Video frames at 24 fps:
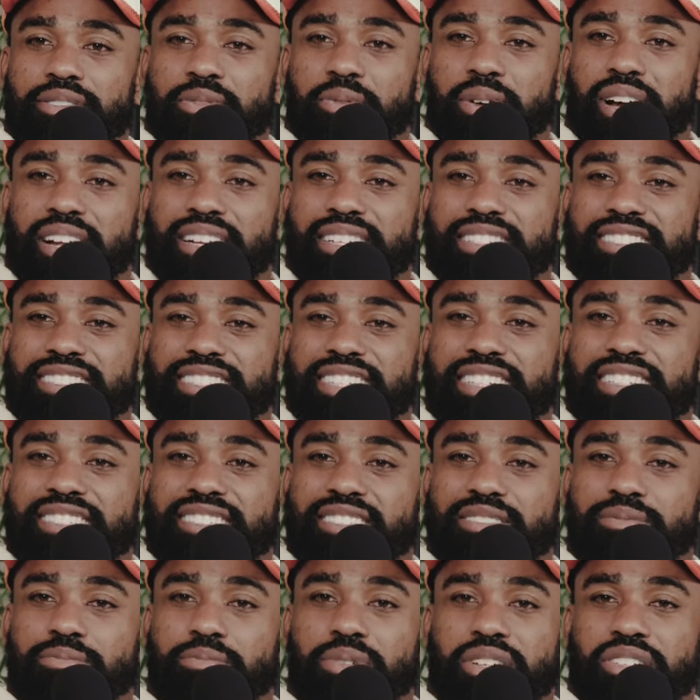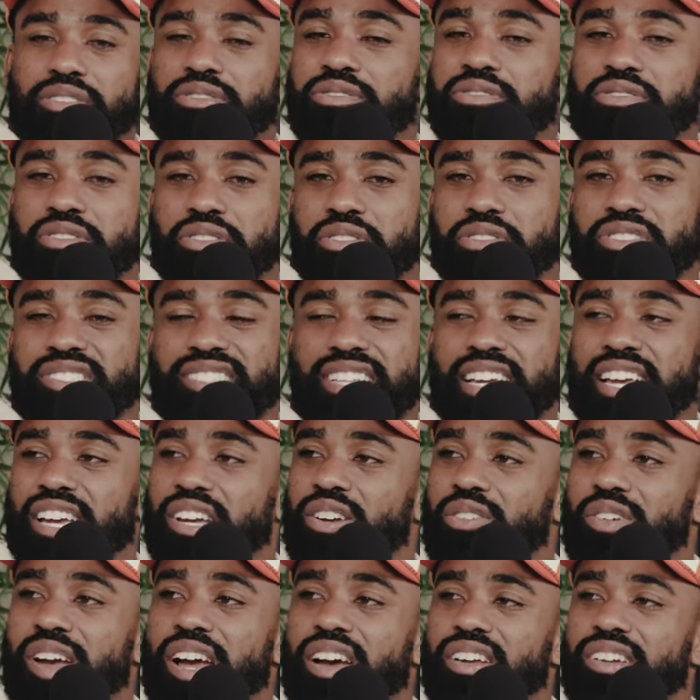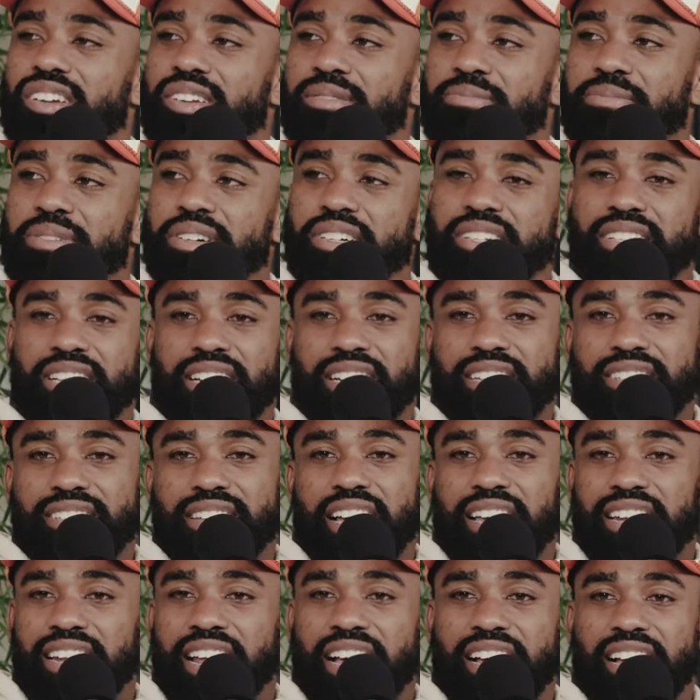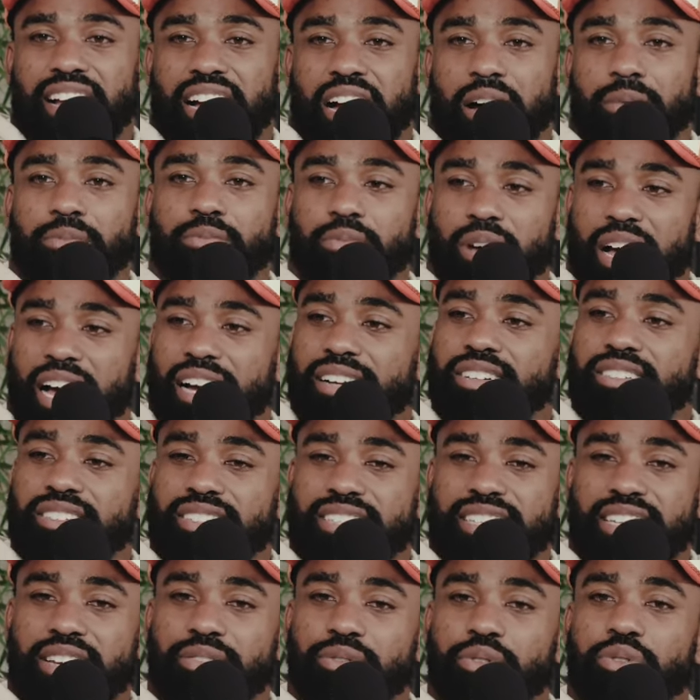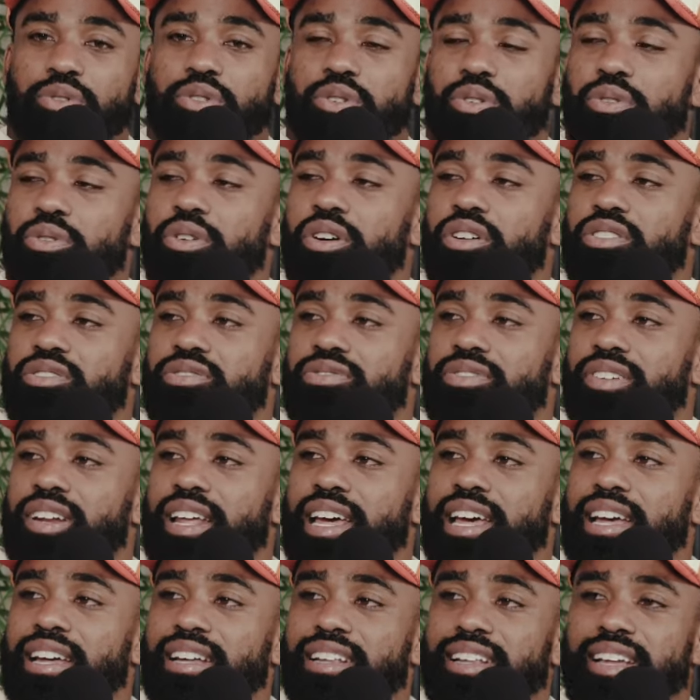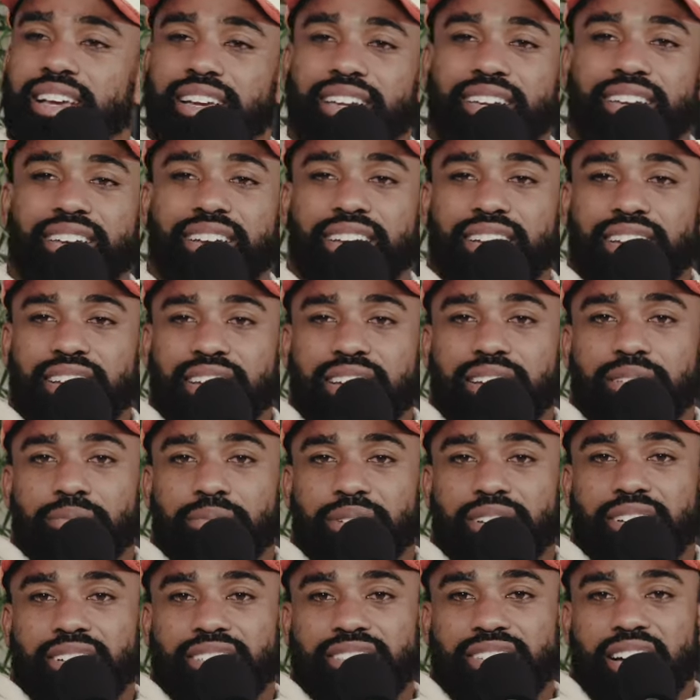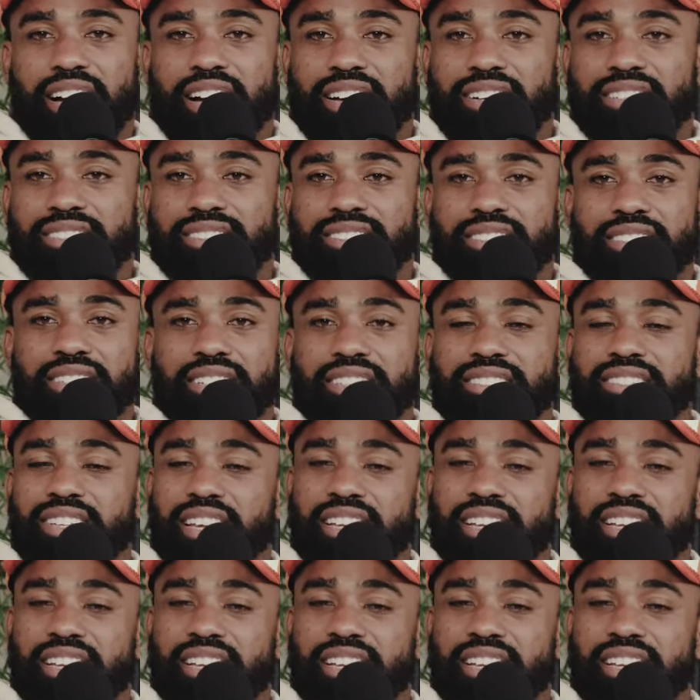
throughout the season, but you you're yeah. staying grounded, bro. Yeah, like, and that, I'm I give you kudos for that, yeah, like, because honestly, it,